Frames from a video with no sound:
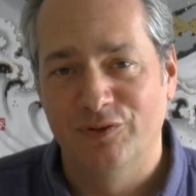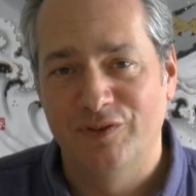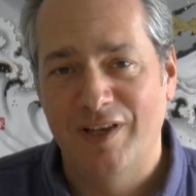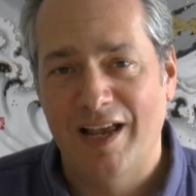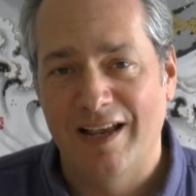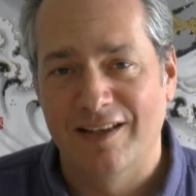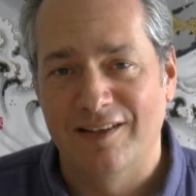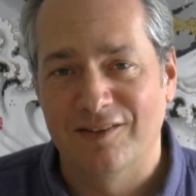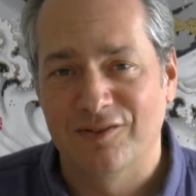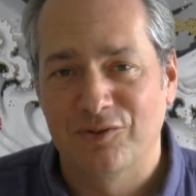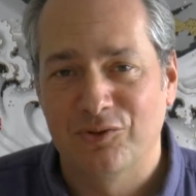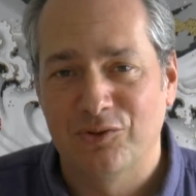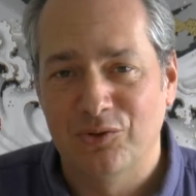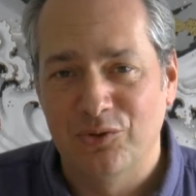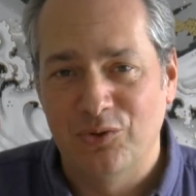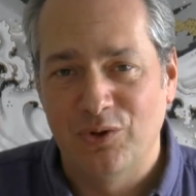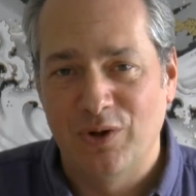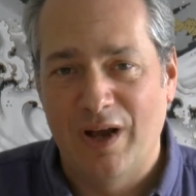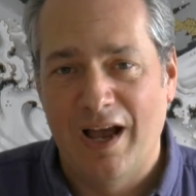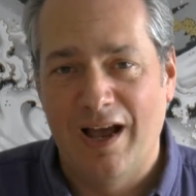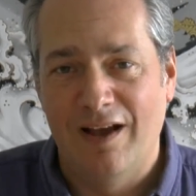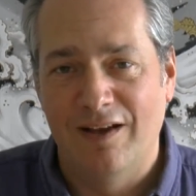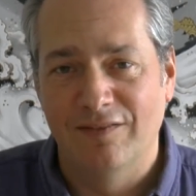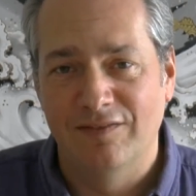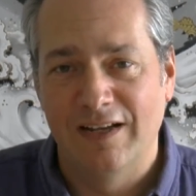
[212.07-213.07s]
text, to
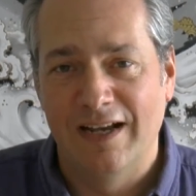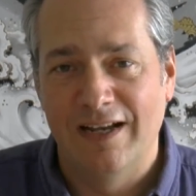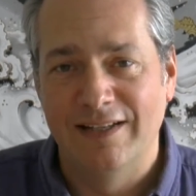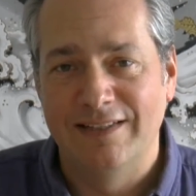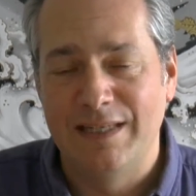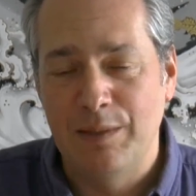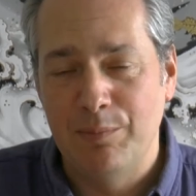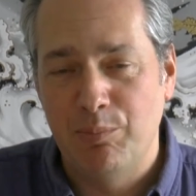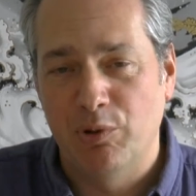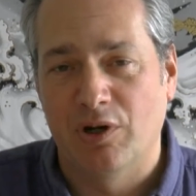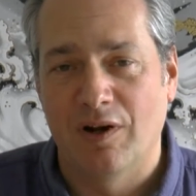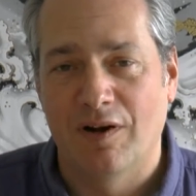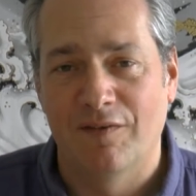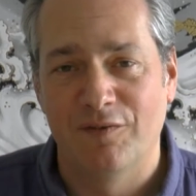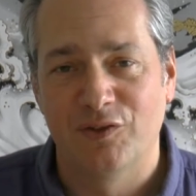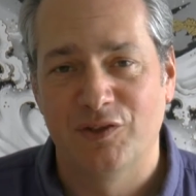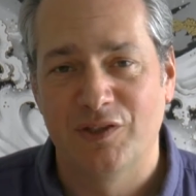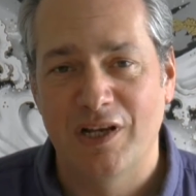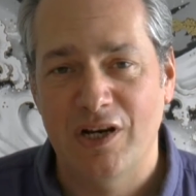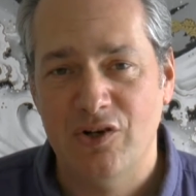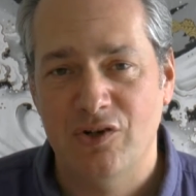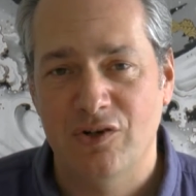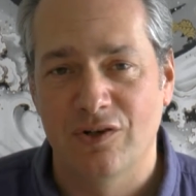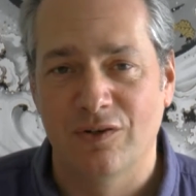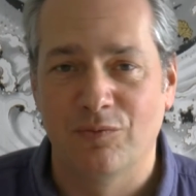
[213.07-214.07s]
have a deeper
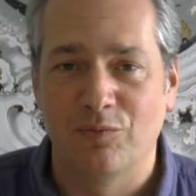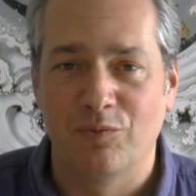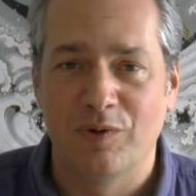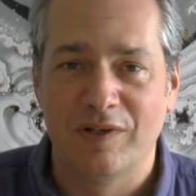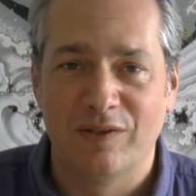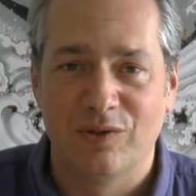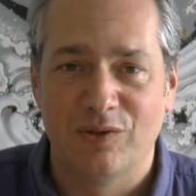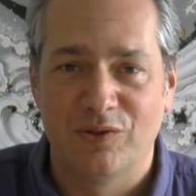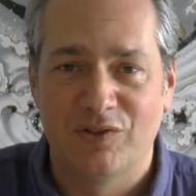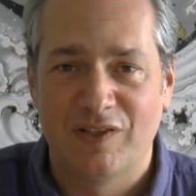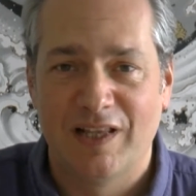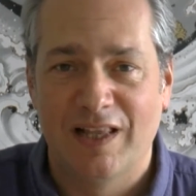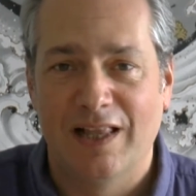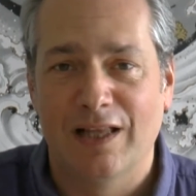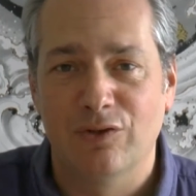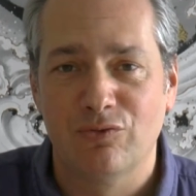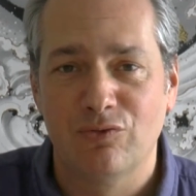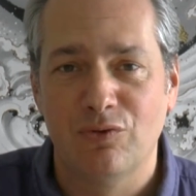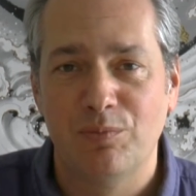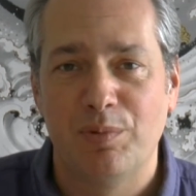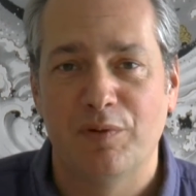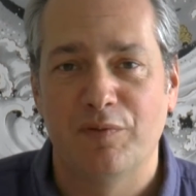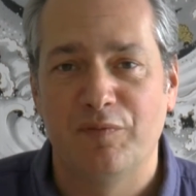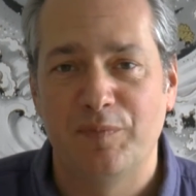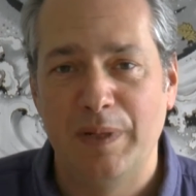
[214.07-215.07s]
conversation with a select
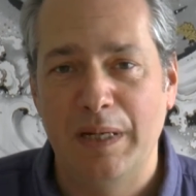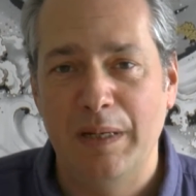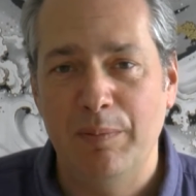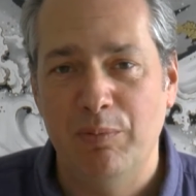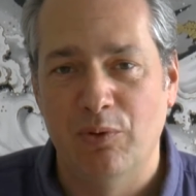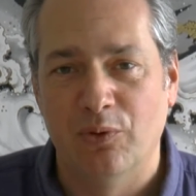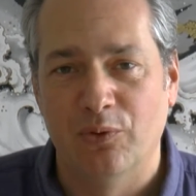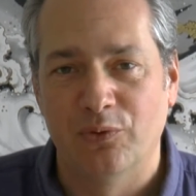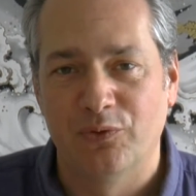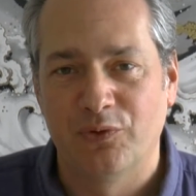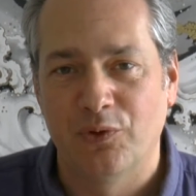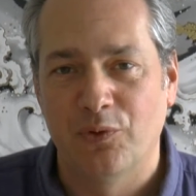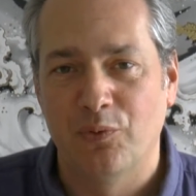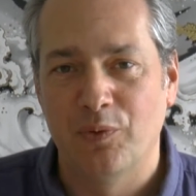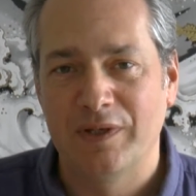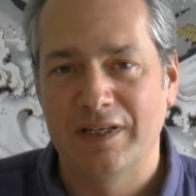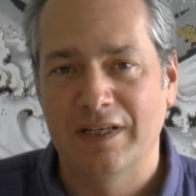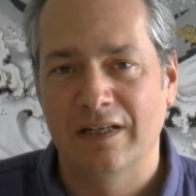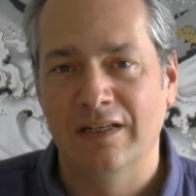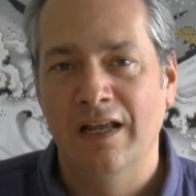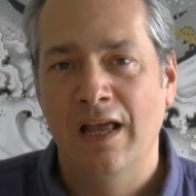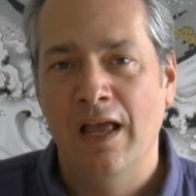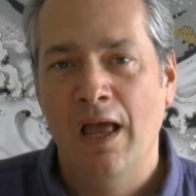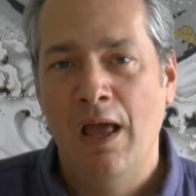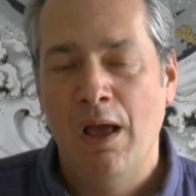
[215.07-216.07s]
group of people so we
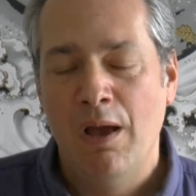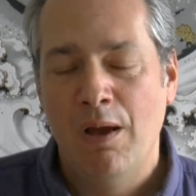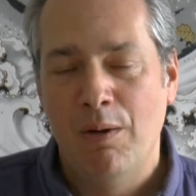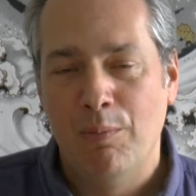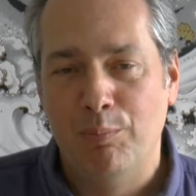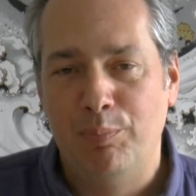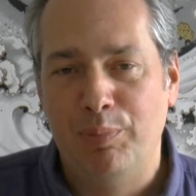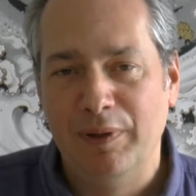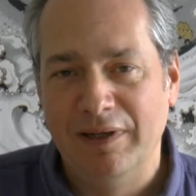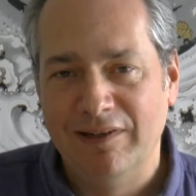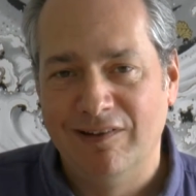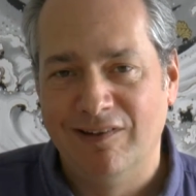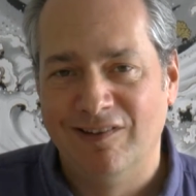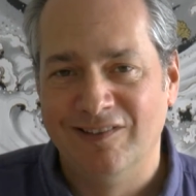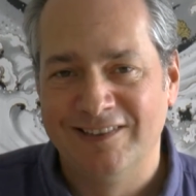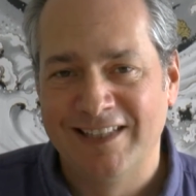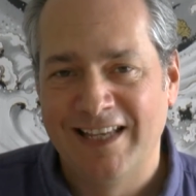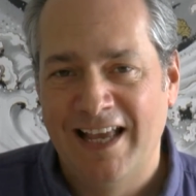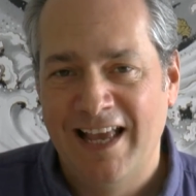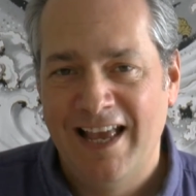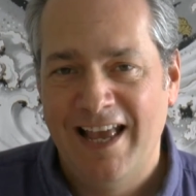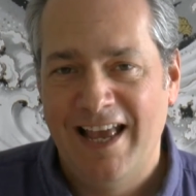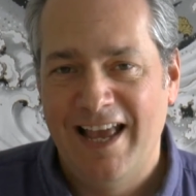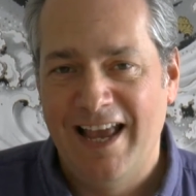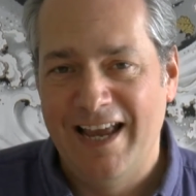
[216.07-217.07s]
can build
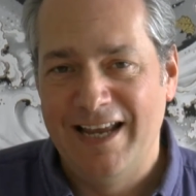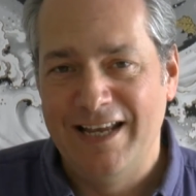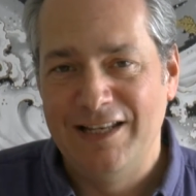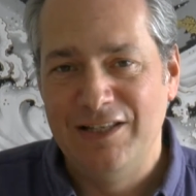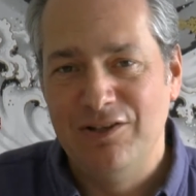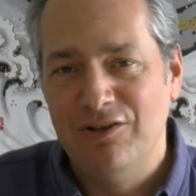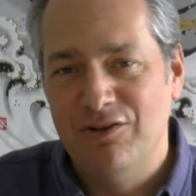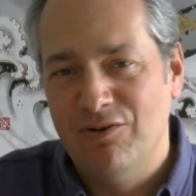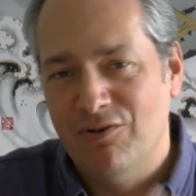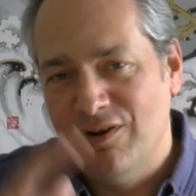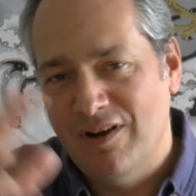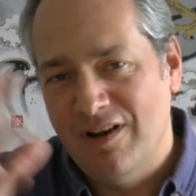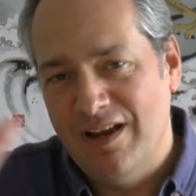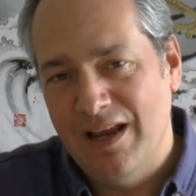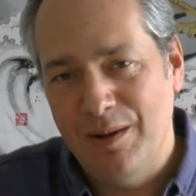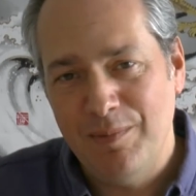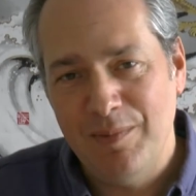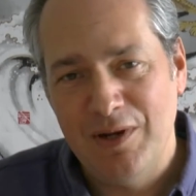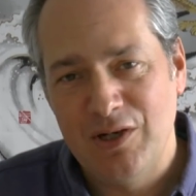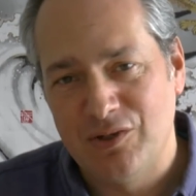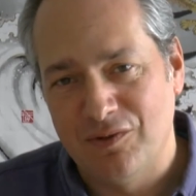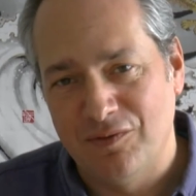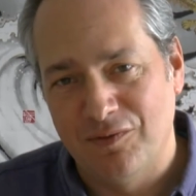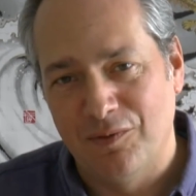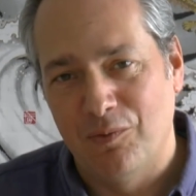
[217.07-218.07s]
a new
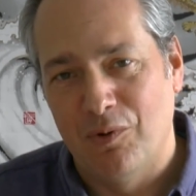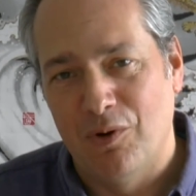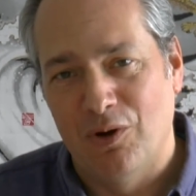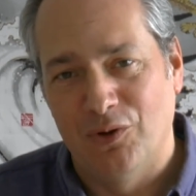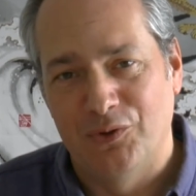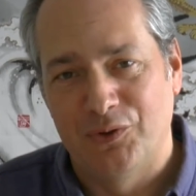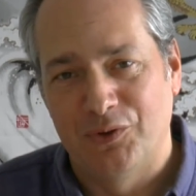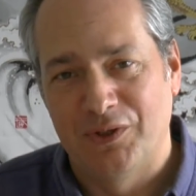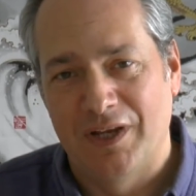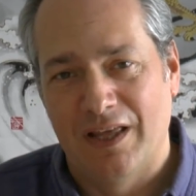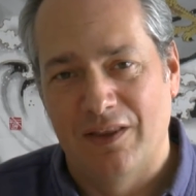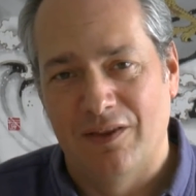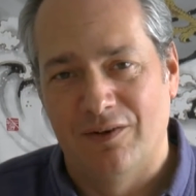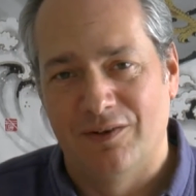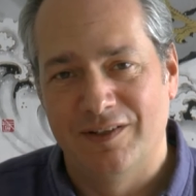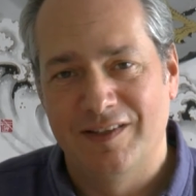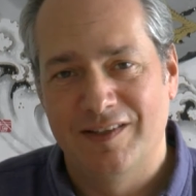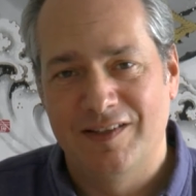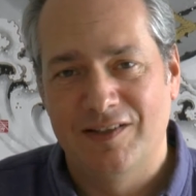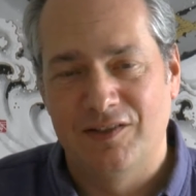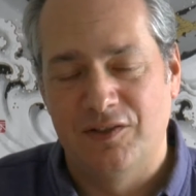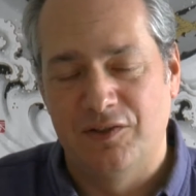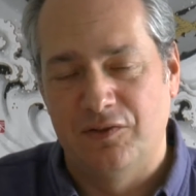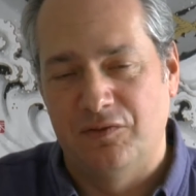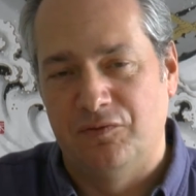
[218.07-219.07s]
image of the world together.
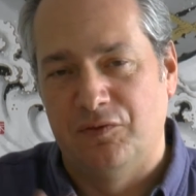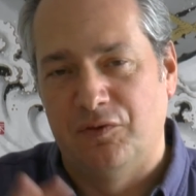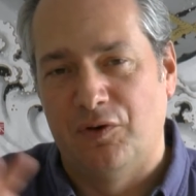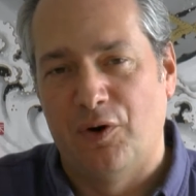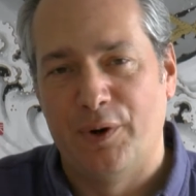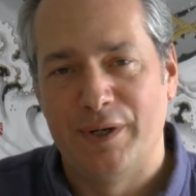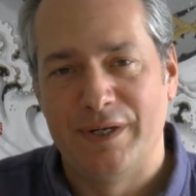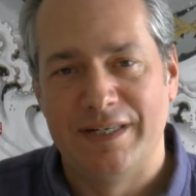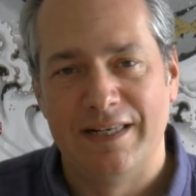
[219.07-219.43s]
This is very